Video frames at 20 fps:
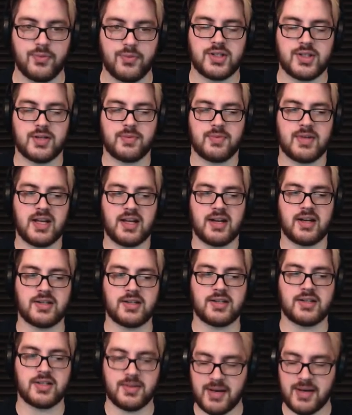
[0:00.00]
to
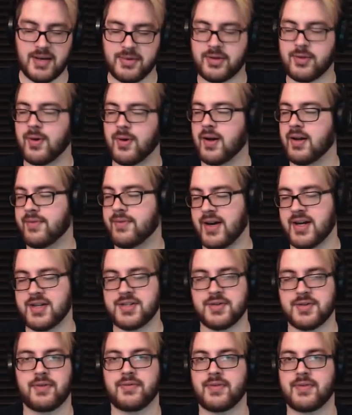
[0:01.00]
be able to qualify as
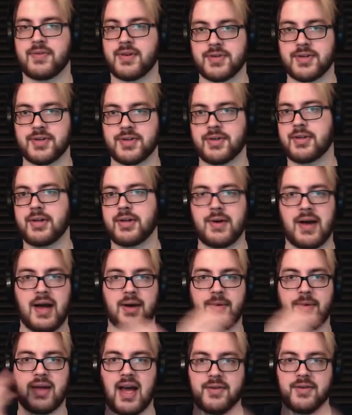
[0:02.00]
a refusal,
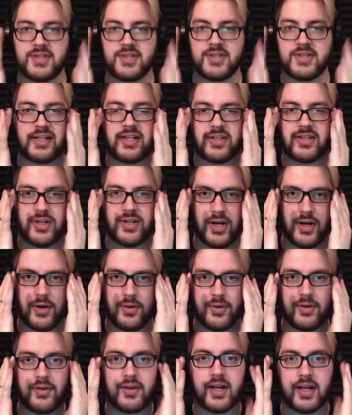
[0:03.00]
we have to at least
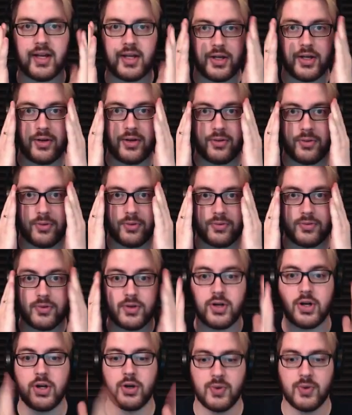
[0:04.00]
know that you
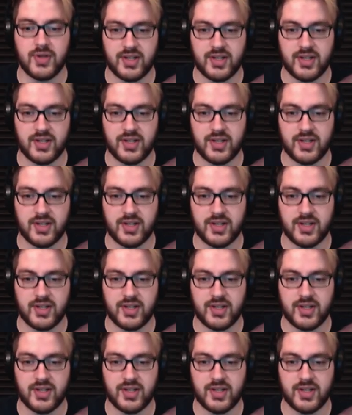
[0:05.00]
knew what the